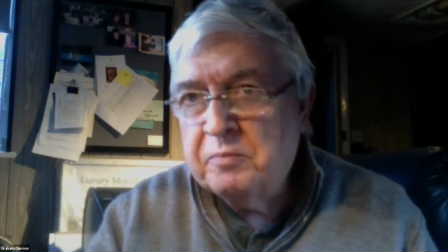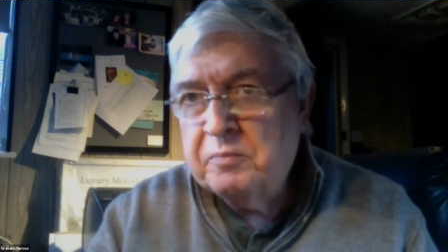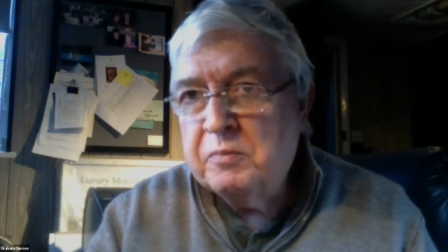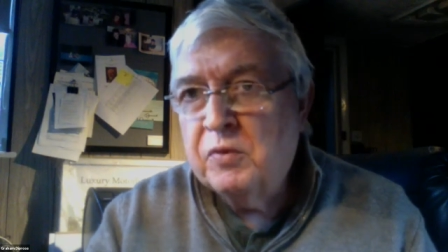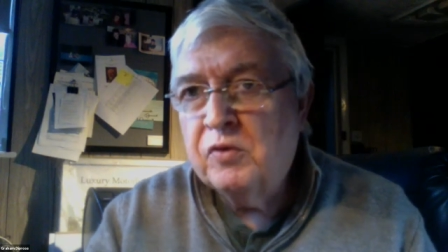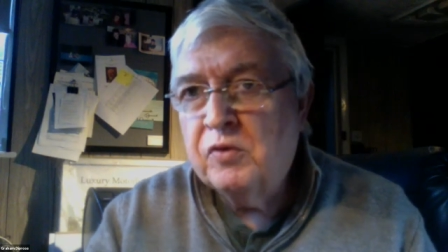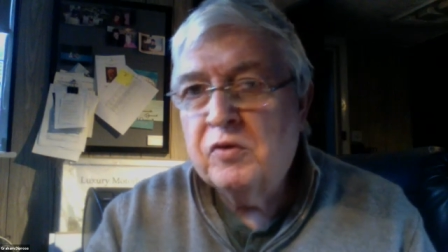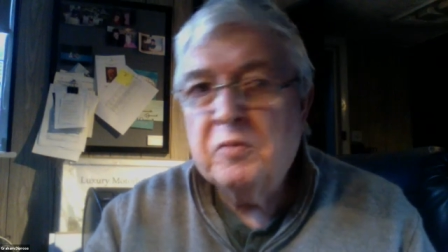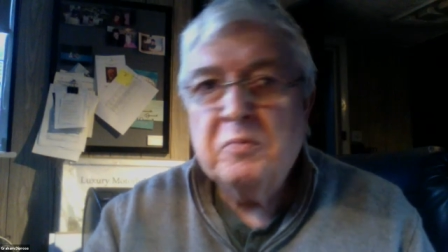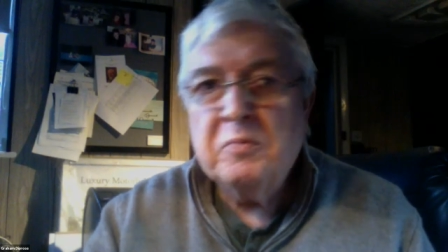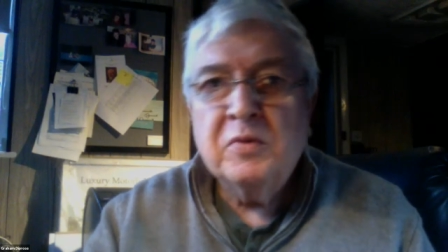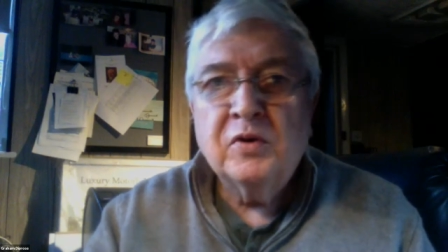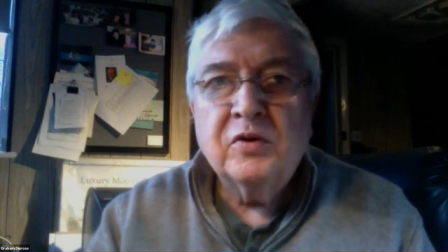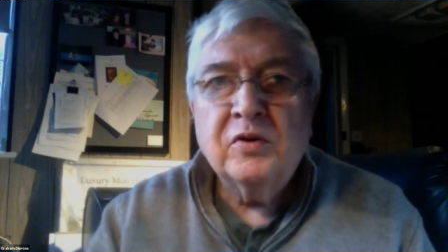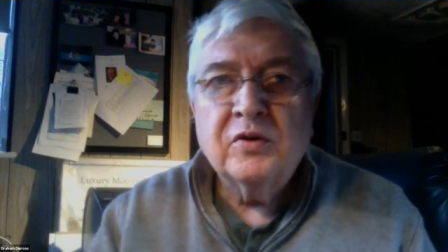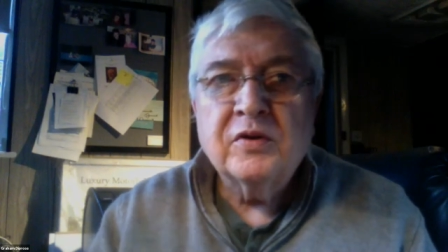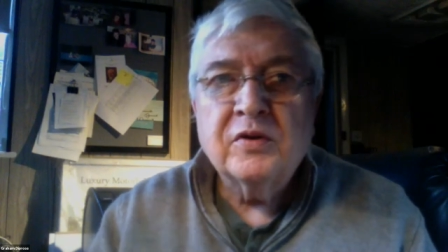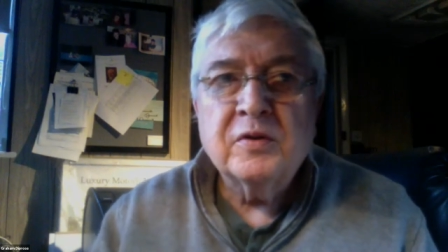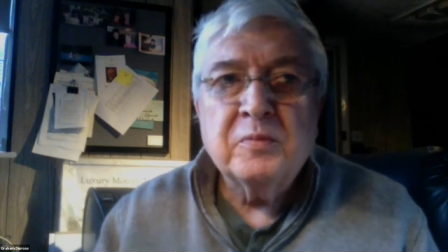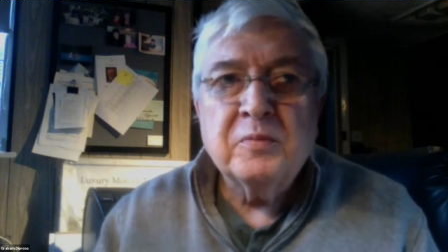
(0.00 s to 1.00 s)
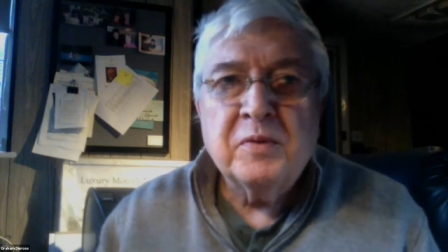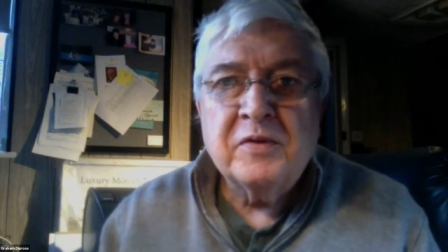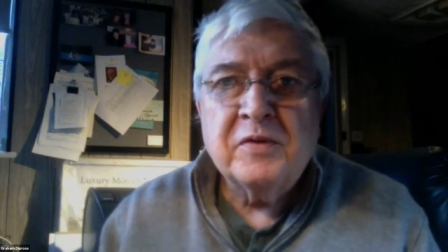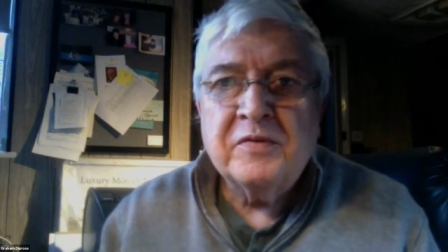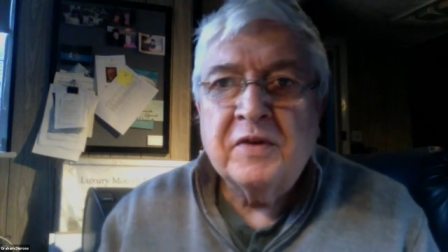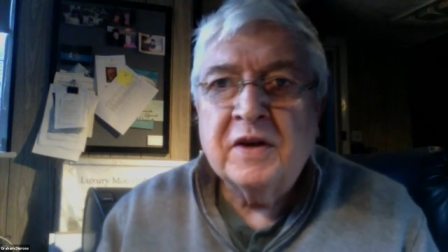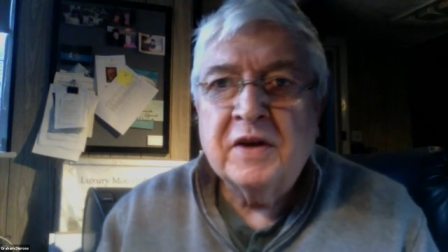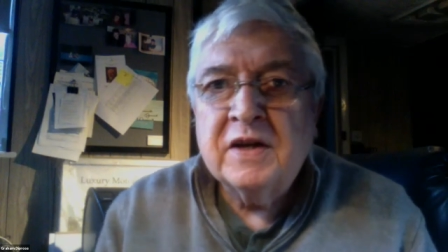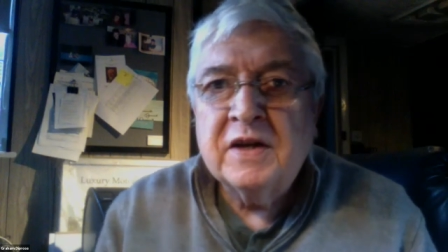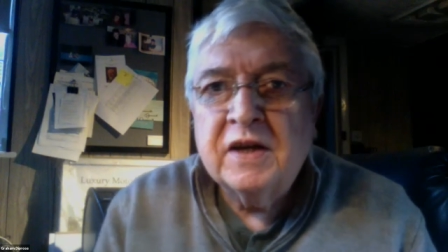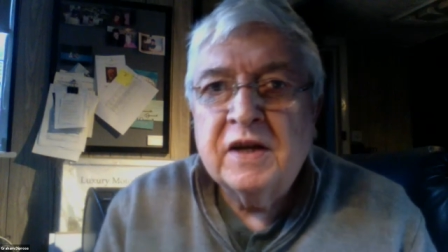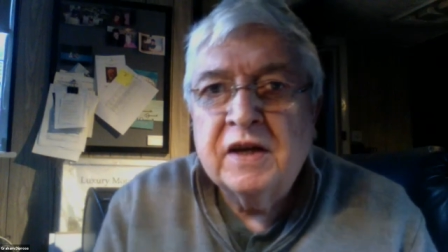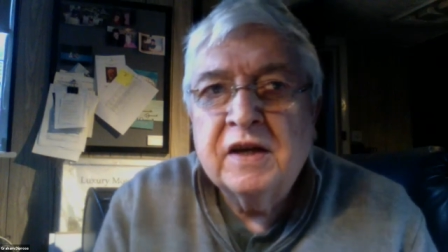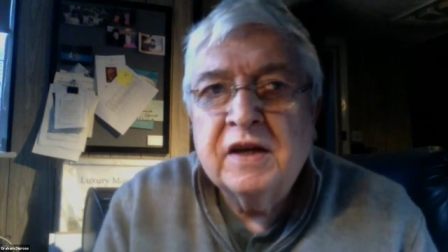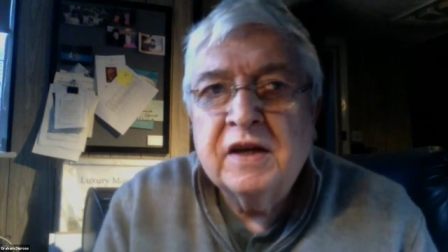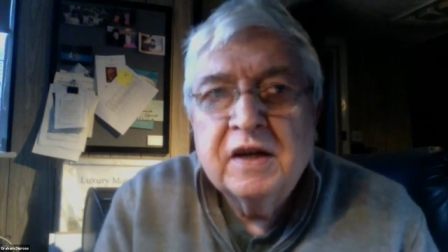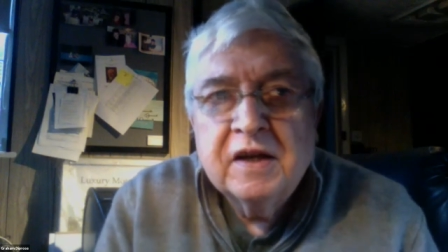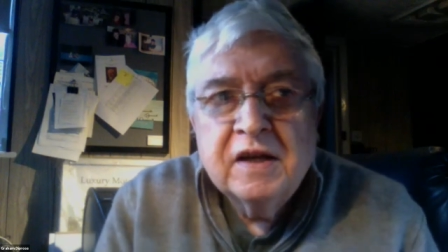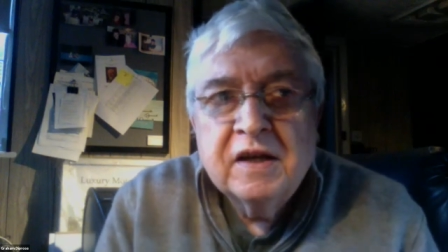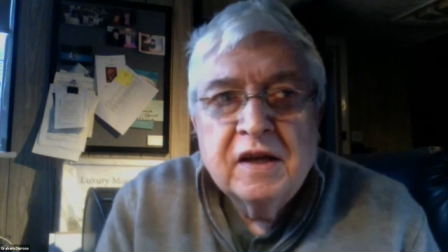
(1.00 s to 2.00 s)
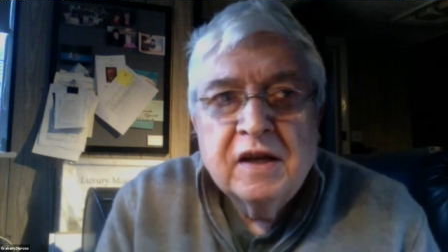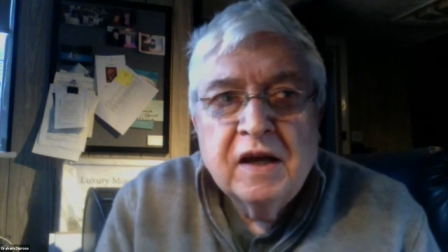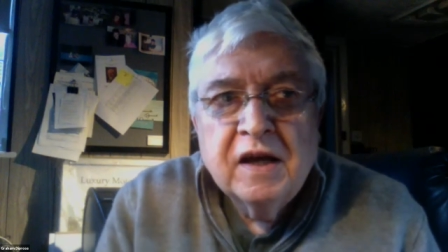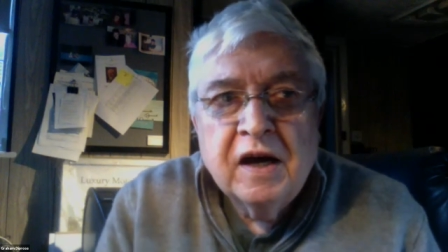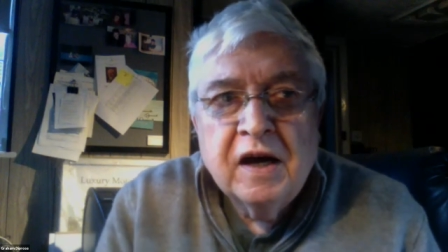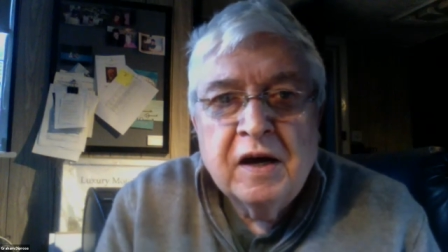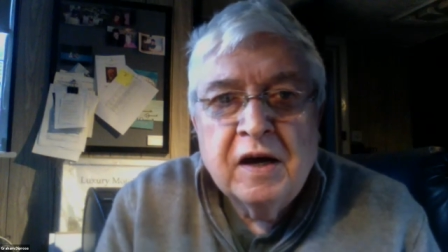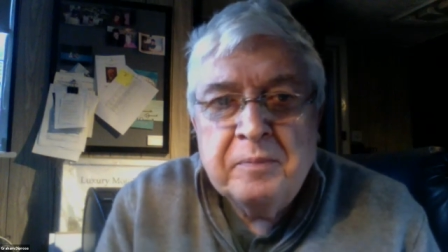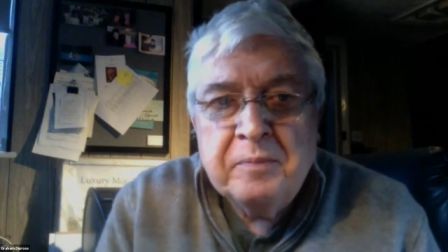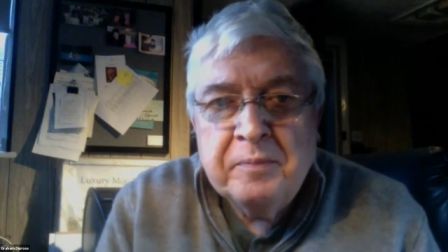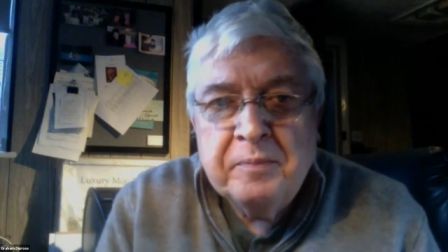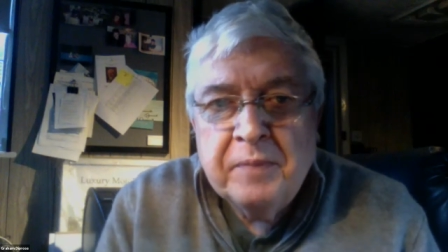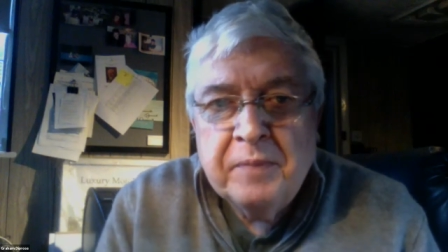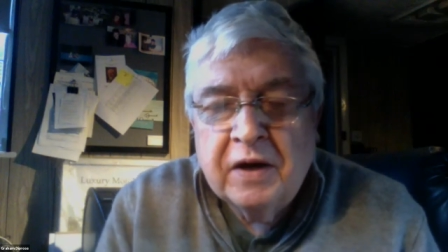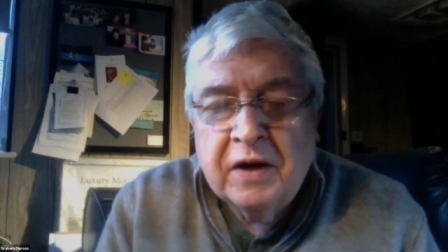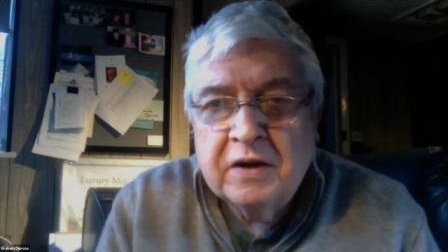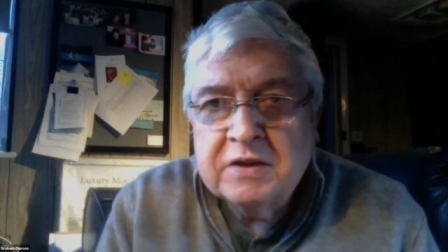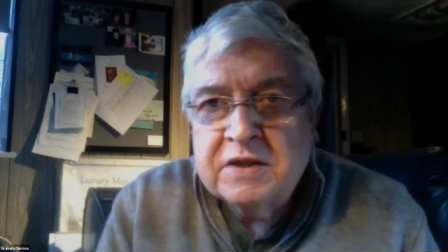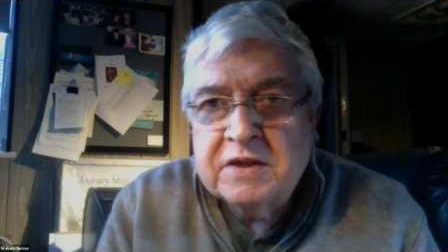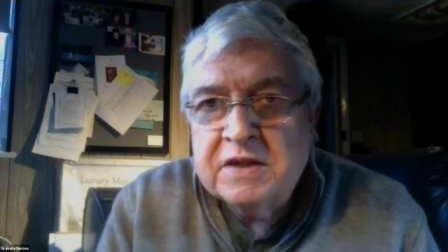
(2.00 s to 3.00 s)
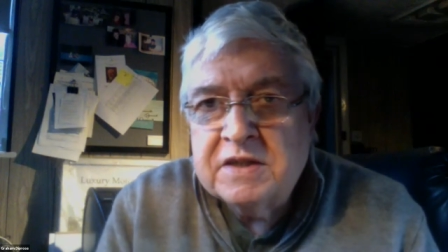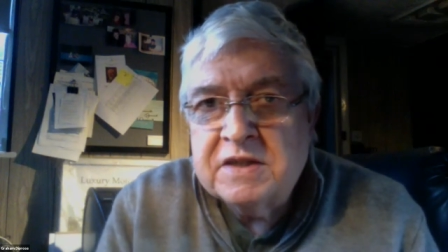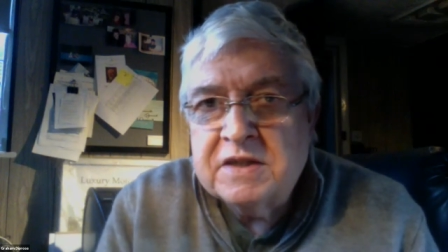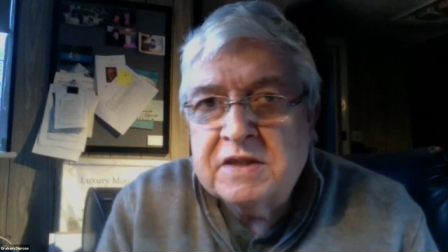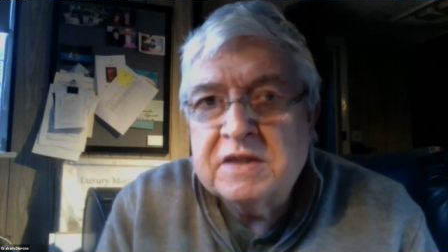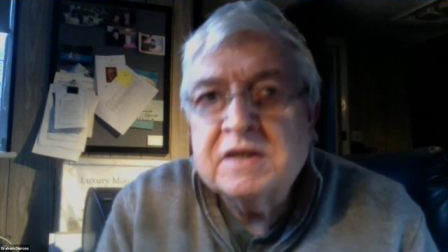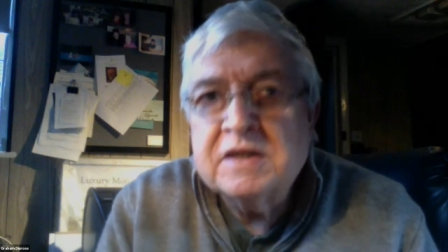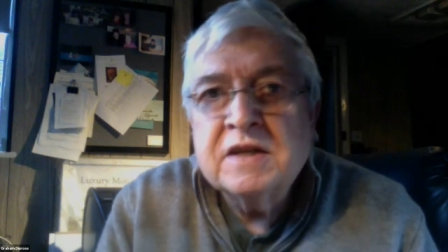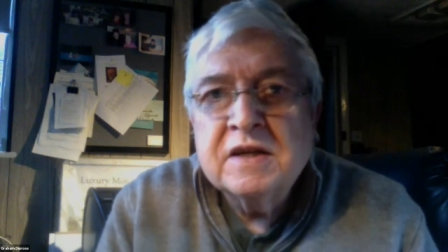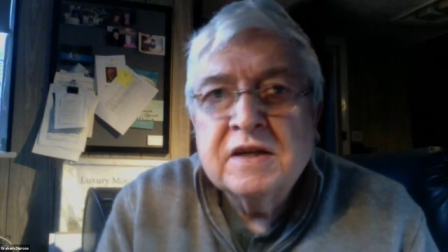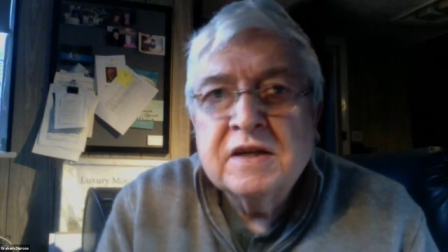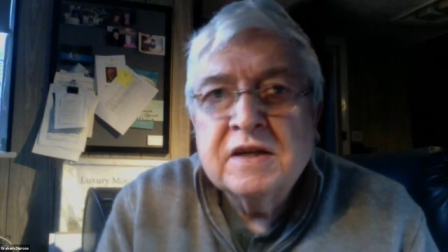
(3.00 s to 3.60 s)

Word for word: more and more that we're finding um, artists